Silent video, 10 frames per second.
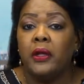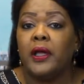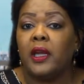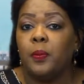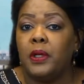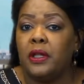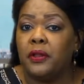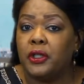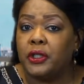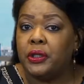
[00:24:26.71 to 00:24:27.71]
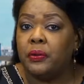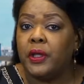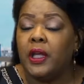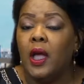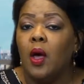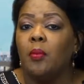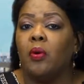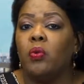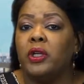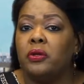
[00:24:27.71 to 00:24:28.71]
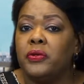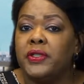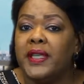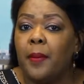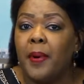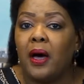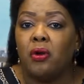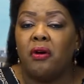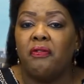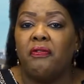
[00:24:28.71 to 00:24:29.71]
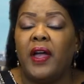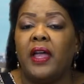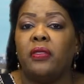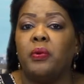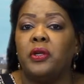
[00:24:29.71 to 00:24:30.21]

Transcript: You got to put in the duty. But when you step out on faith,